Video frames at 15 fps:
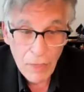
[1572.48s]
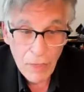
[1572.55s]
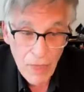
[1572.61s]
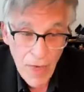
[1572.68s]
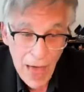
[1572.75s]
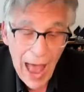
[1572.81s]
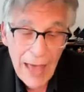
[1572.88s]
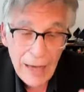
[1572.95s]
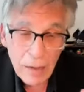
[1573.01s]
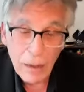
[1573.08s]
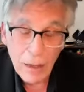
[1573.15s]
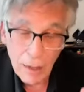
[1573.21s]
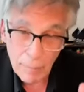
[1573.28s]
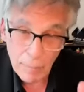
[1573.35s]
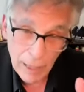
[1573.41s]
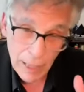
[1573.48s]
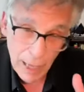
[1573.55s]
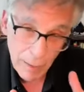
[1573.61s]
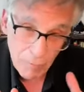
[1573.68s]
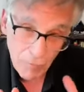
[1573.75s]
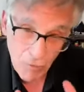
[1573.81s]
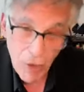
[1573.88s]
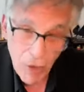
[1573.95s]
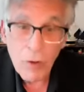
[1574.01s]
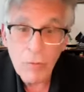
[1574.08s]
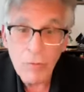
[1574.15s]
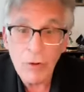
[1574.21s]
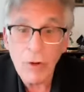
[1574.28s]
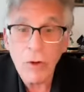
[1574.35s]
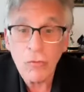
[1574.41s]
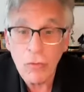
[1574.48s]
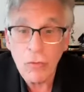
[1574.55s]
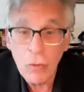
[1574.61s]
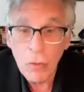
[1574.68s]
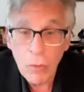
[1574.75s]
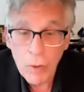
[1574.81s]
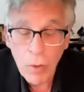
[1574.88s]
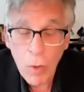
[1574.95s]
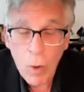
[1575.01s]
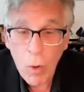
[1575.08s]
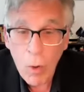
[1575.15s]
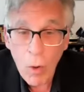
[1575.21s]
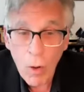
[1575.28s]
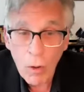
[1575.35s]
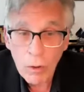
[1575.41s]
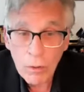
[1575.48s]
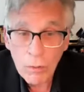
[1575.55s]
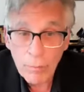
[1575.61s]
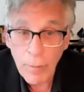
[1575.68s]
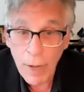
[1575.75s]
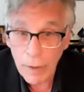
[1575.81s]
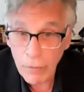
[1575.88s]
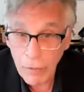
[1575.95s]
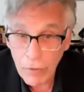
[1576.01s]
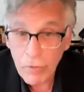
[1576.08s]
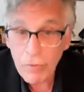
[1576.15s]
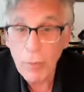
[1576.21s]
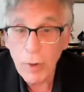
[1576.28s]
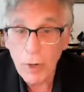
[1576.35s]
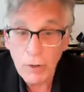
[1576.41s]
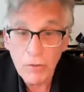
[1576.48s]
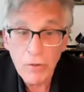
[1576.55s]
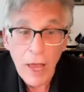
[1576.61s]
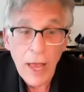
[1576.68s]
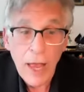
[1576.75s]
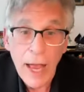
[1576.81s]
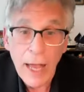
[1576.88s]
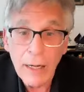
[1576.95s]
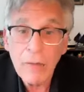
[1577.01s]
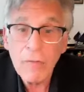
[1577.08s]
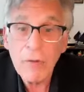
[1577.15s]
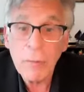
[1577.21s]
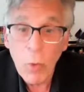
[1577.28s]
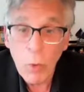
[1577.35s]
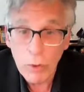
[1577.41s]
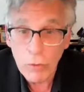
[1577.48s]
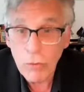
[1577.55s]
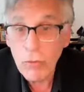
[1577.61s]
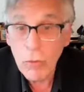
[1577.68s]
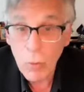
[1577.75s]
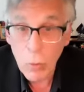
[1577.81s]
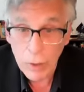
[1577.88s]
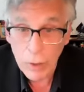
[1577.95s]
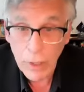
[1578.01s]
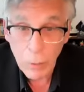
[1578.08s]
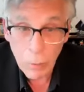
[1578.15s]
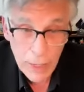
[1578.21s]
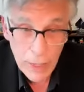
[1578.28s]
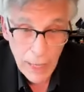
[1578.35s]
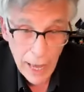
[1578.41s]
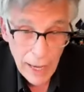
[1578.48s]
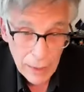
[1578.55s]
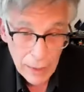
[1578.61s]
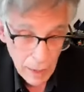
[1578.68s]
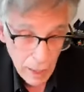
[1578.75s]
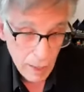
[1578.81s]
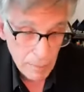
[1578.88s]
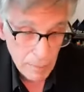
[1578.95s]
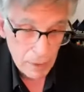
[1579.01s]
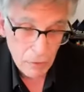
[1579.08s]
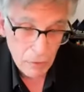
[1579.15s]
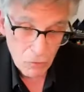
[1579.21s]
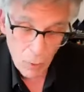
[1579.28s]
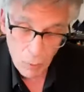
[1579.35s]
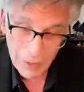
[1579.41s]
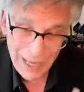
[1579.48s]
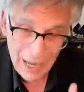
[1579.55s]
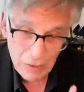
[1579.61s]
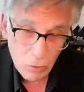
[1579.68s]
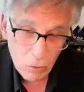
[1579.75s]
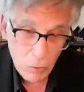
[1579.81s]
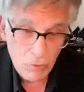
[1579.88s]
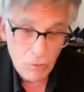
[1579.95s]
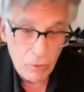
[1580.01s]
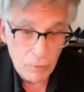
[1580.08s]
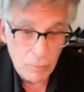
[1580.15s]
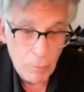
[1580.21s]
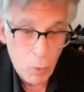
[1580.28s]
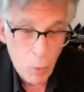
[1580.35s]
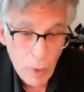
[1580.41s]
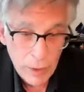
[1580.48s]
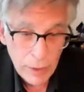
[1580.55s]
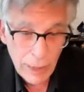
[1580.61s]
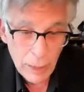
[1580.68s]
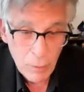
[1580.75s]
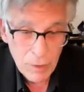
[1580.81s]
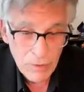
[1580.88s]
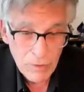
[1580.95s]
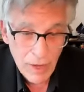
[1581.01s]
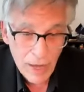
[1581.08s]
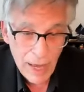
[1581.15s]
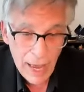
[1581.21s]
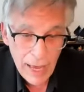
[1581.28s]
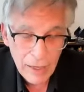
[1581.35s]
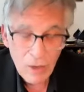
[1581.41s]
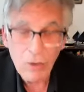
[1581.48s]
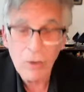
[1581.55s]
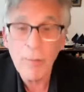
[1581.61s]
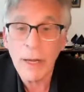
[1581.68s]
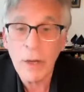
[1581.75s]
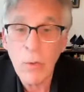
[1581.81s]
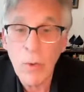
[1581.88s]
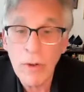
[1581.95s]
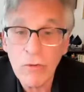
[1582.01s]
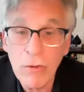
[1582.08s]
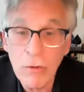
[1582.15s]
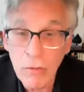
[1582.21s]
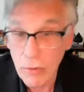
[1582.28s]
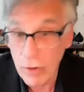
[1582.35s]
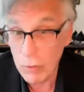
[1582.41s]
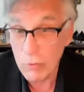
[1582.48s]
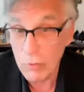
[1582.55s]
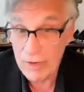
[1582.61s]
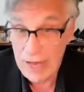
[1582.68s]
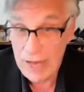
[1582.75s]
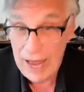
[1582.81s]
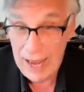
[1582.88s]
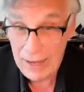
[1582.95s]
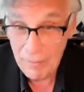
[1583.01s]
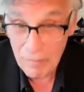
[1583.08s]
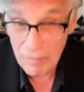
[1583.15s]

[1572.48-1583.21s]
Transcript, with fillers: that became very, very true with all my first books, and even more true working with Ed, because we would get to a certain point. I would say, Ed, here are my questions for you today